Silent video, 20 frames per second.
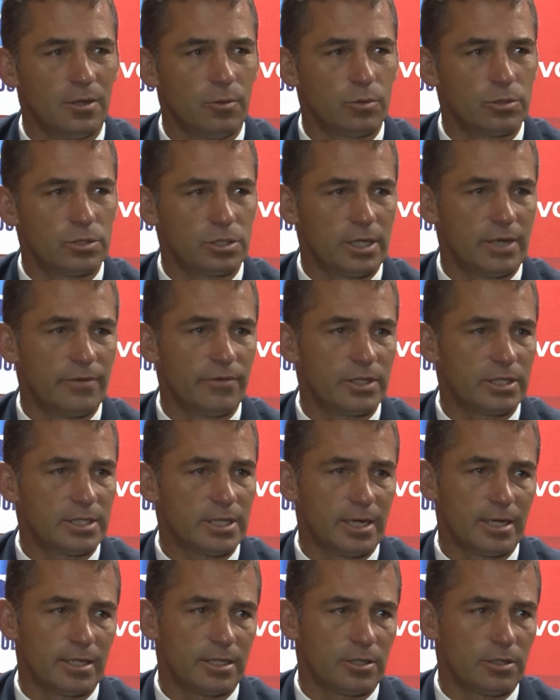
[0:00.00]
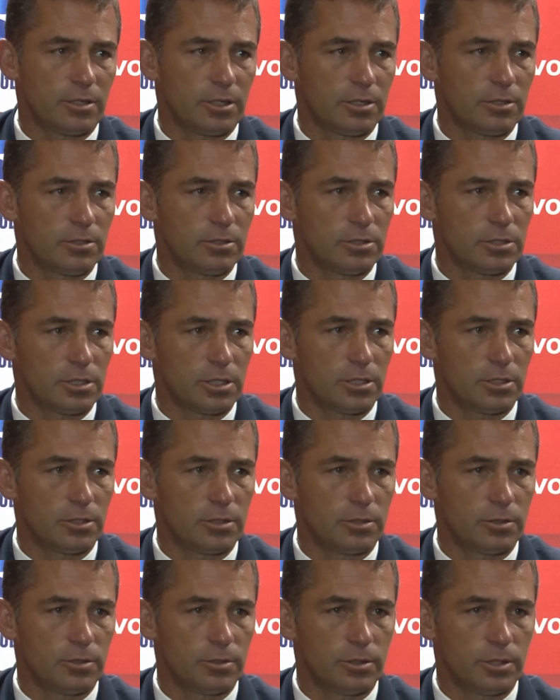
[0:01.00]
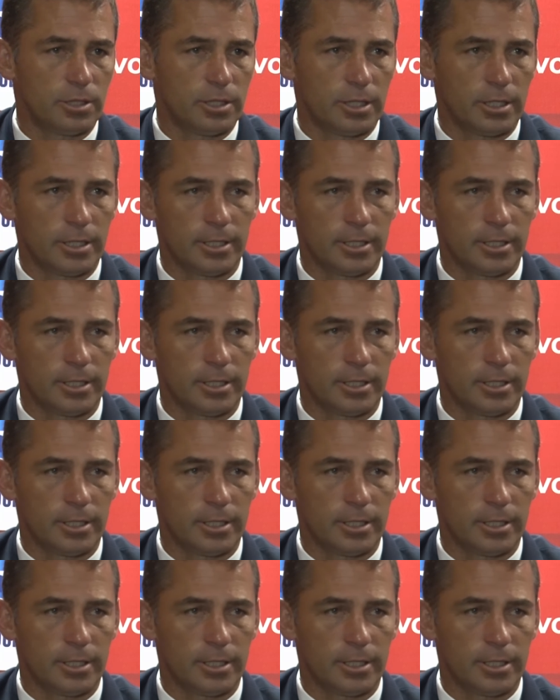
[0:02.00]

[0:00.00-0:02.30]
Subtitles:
was never tight, you know. So,